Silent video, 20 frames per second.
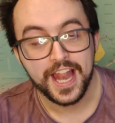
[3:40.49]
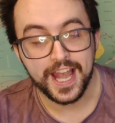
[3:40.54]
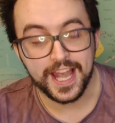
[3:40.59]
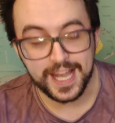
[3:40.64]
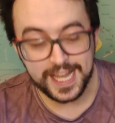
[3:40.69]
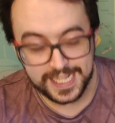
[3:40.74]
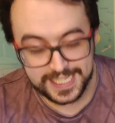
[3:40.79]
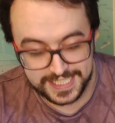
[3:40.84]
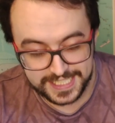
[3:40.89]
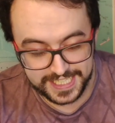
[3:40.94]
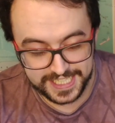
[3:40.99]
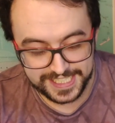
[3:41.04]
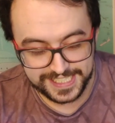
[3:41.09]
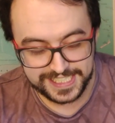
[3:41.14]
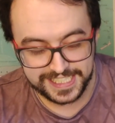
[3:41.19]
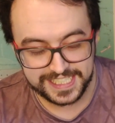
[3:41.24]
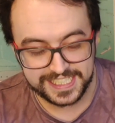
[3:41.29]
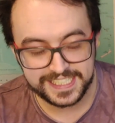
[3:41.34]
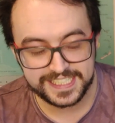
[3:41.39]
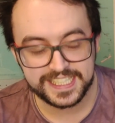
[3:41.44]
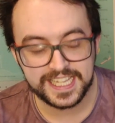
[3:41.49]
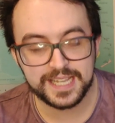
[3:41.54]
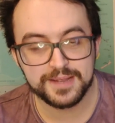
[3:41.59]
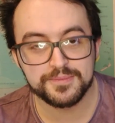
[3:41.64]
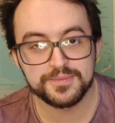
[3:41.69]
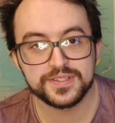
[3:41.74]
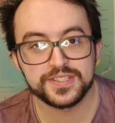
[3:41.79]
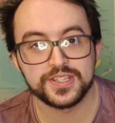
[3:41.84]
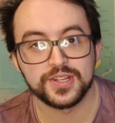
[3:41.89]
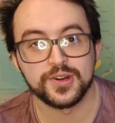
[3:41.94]
Listening to the
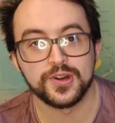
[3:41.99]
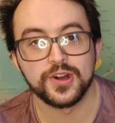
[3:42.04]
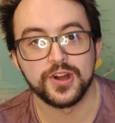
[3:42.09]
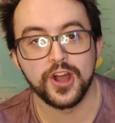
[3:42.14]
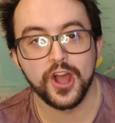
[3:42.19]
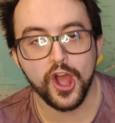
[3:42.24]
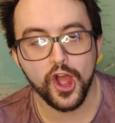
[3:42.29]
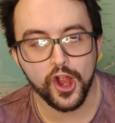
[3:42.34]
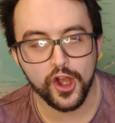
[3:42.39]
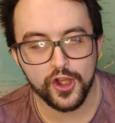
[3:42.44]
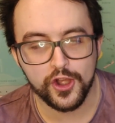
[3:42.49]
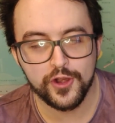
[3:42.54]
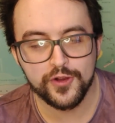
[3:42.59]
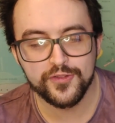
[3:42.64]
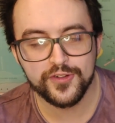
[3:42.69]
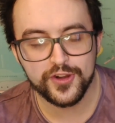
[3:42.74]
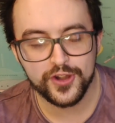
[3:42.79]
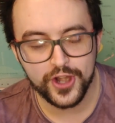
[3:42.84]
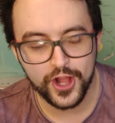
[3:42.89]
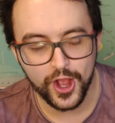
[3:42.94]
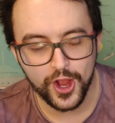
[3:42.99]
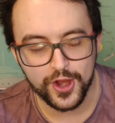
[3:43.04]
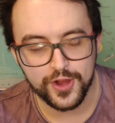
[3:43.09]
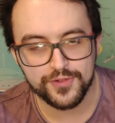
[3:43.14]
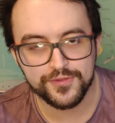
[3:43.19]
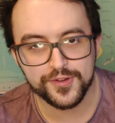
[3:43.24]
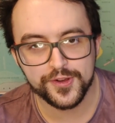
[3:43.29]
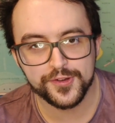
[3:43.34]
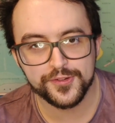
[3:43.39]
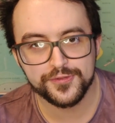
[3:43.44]
same song over and
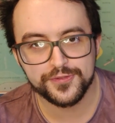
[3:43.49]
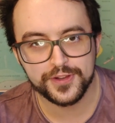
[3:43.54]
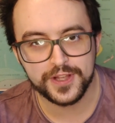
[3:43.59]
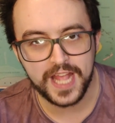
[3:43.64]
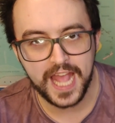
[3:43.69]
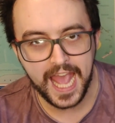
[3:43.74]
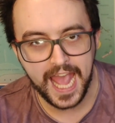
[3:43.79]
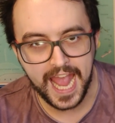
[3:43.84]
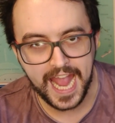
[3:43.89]
over for